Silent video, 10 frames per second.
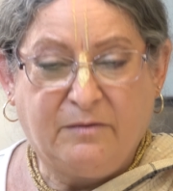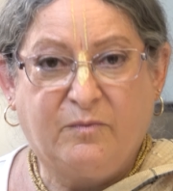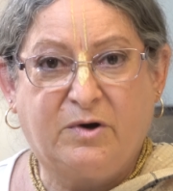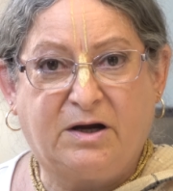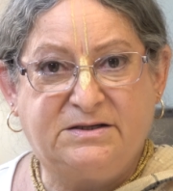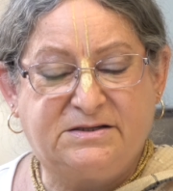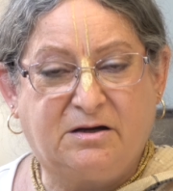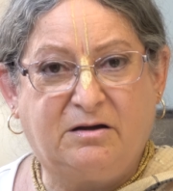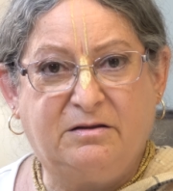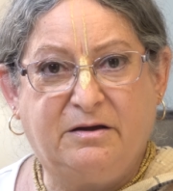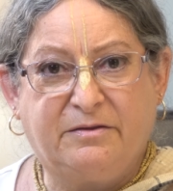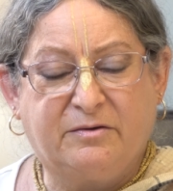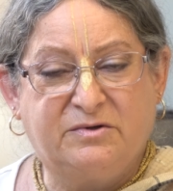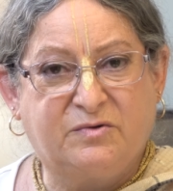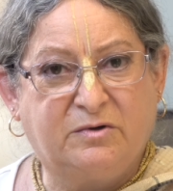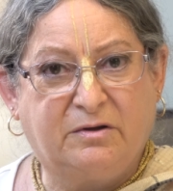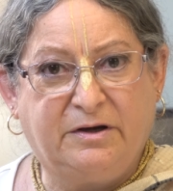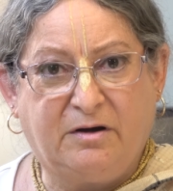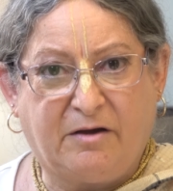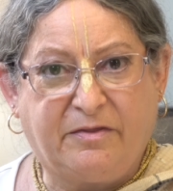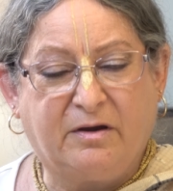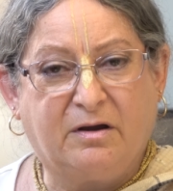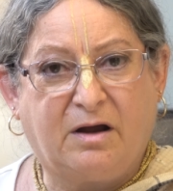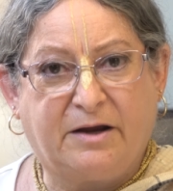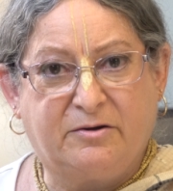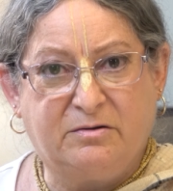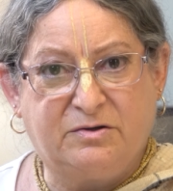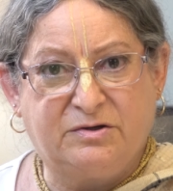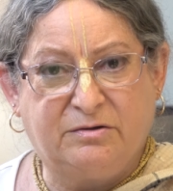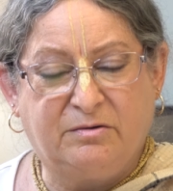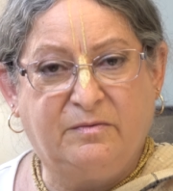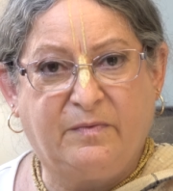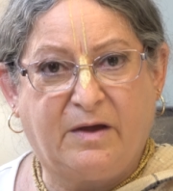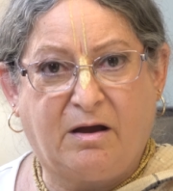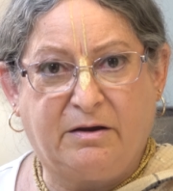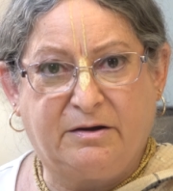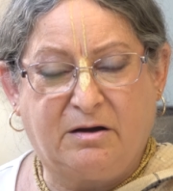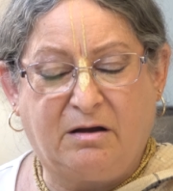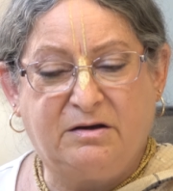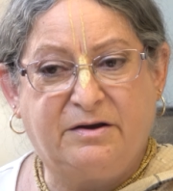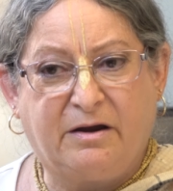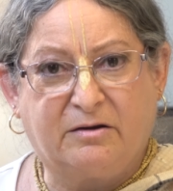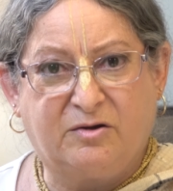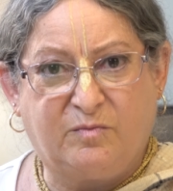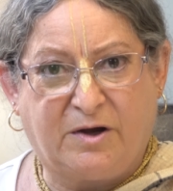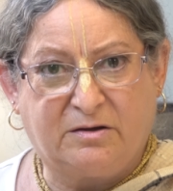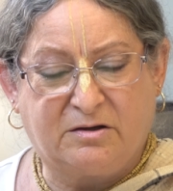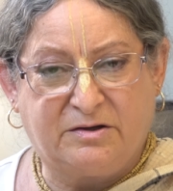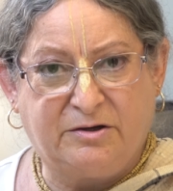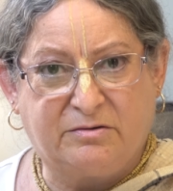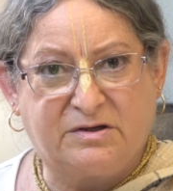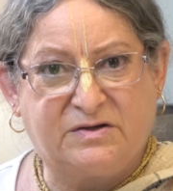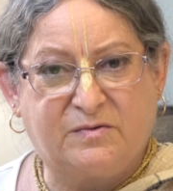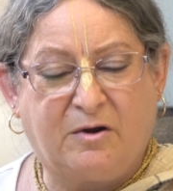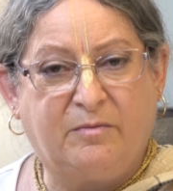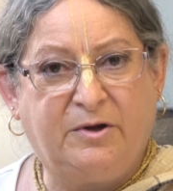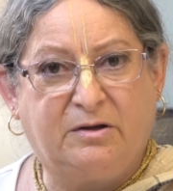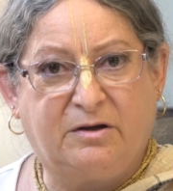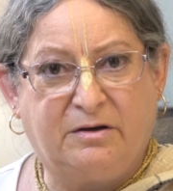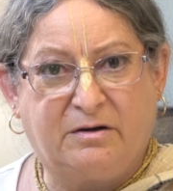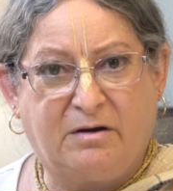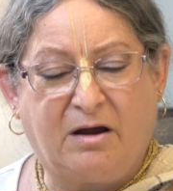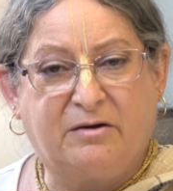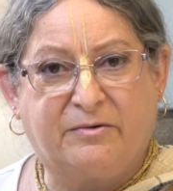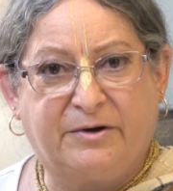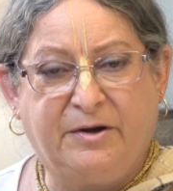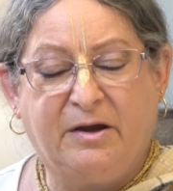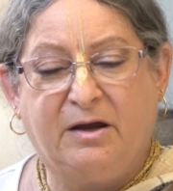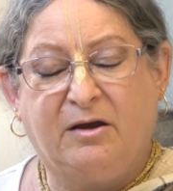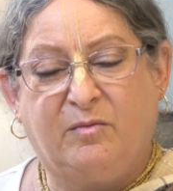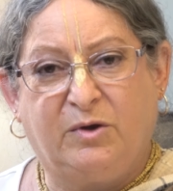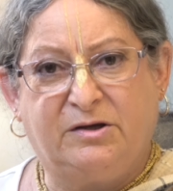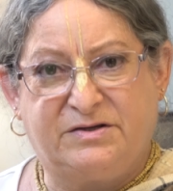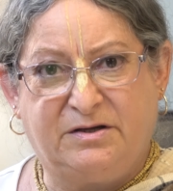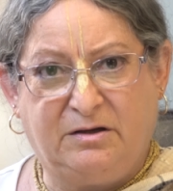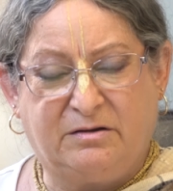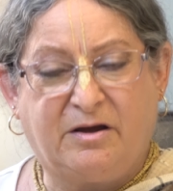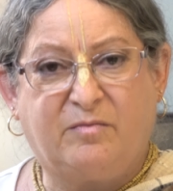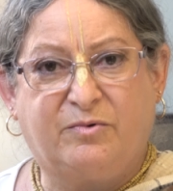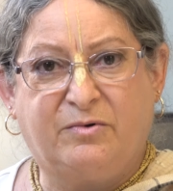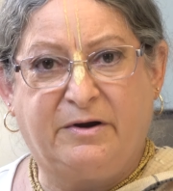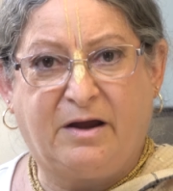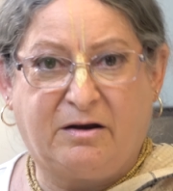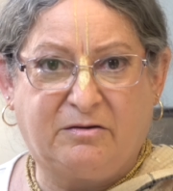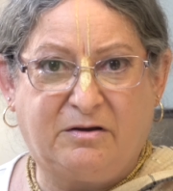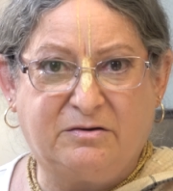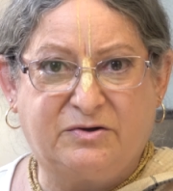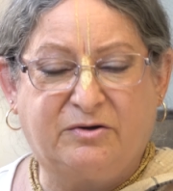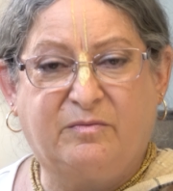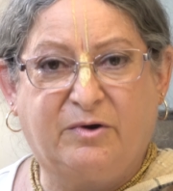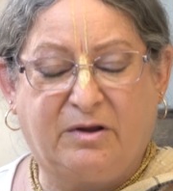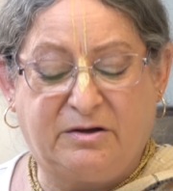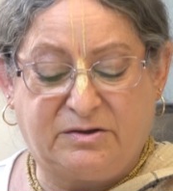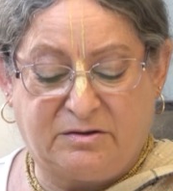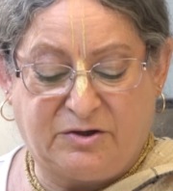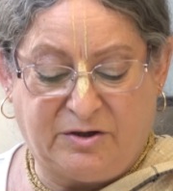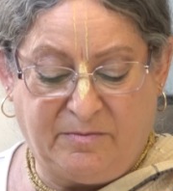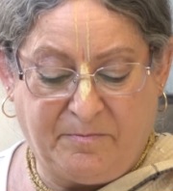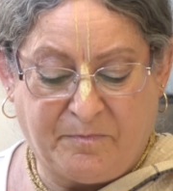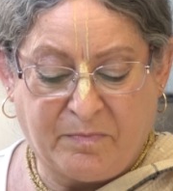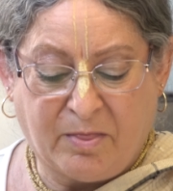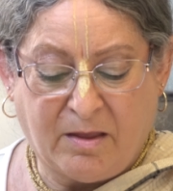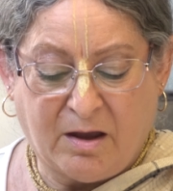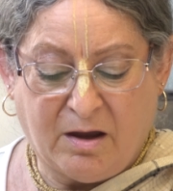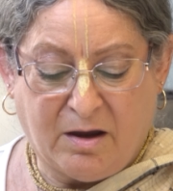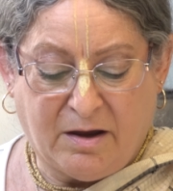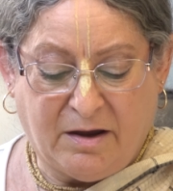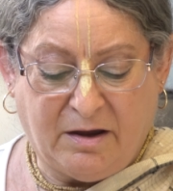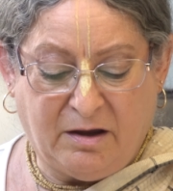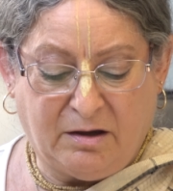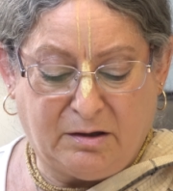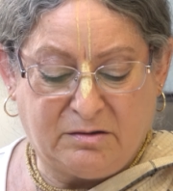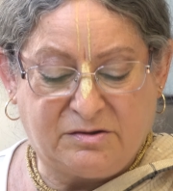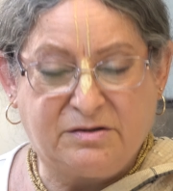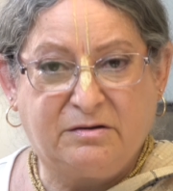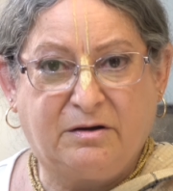When I saw that there was really nothing I could do, I contacted Bhaktitirtha Swami and Gita Nagari because he and that boy had a long-term relationship, and